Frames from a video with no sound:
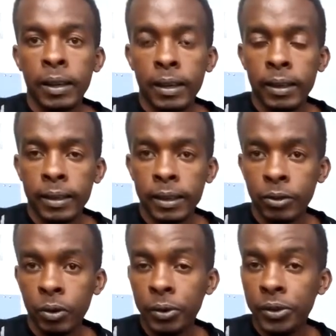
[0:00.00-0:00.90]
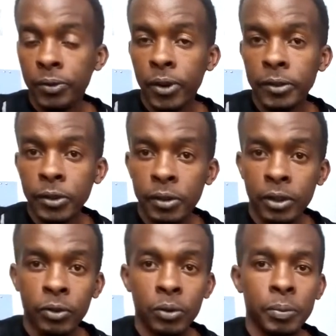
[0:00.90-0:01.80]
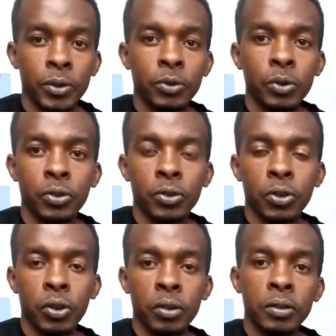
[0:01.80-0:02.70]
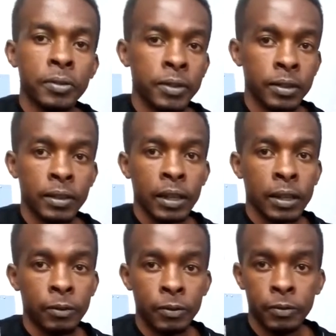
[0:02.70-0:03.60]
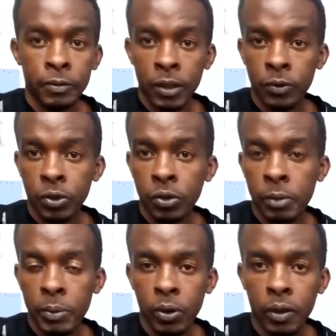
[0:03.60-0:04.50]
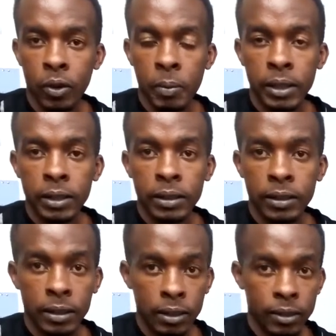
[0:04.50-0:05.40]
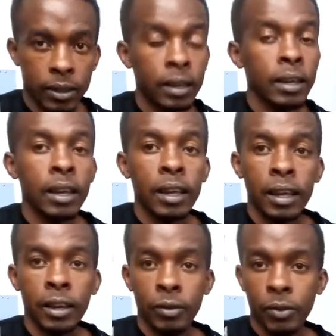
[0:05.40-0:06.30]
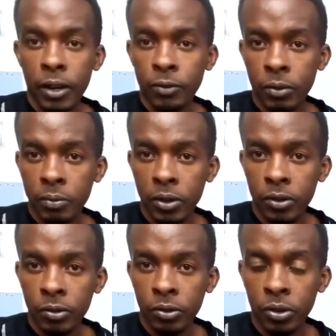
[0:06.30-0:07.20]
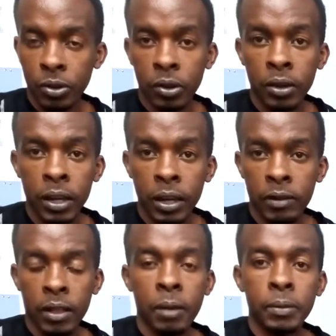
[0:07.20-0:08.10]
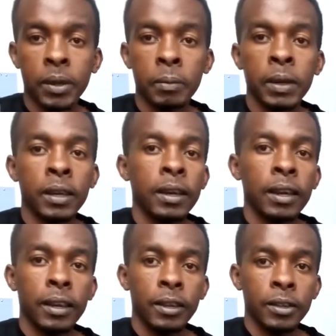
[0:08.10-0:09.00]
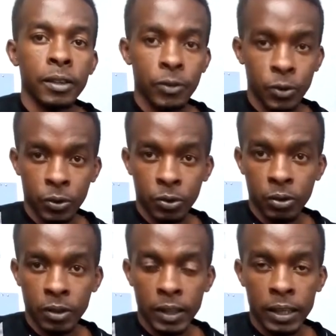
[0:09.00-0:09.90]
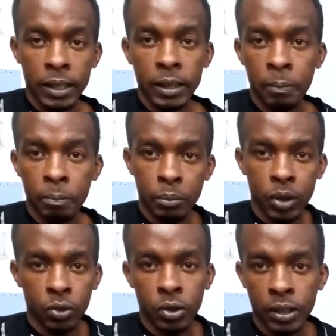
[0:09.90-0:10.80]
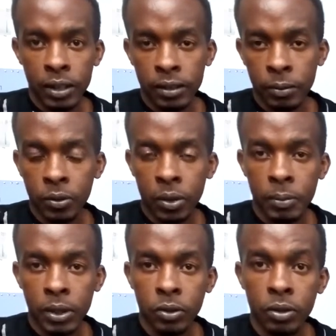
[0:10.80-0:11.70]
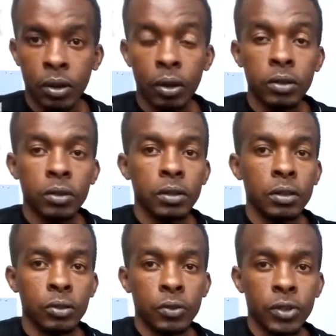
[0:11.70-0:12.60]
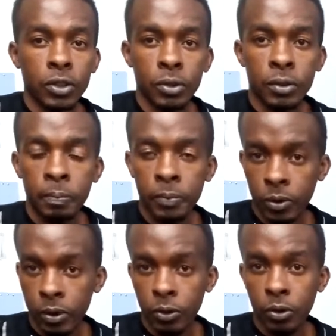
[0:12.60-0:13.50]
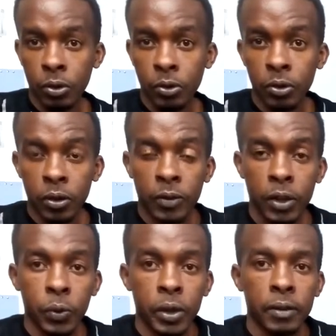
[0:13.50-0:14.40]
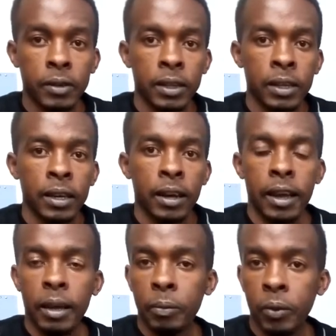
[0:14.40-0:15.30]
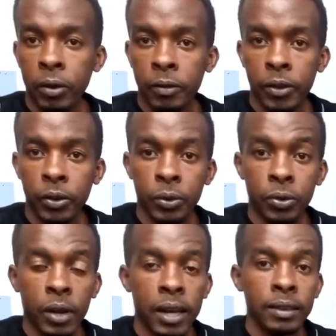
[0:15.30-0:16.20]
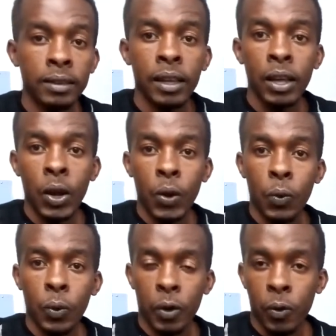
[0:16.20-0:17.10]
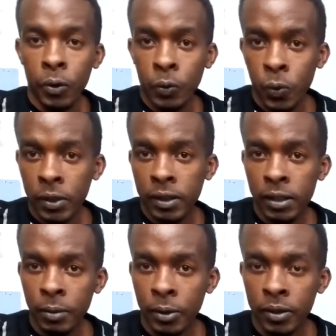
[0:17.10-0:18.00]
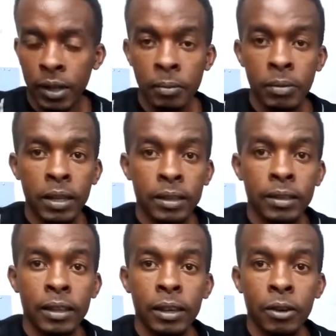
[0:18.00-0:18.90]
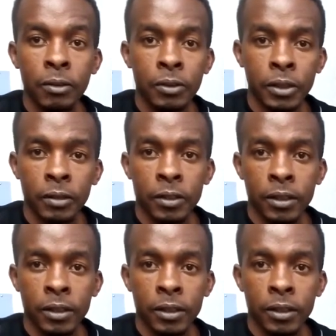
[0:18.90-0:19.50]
As always, if you have a song that you want me to do a tutorial on, just feel free to let me know in the comment area. And if you learn from this tutorial, leave a thumbs up. And if you're new to the channel, make sure you hit that subscribe button, also the notification, so that you're always notified whenever I upload a video. So guys, without wasting any more time, let's kick off right after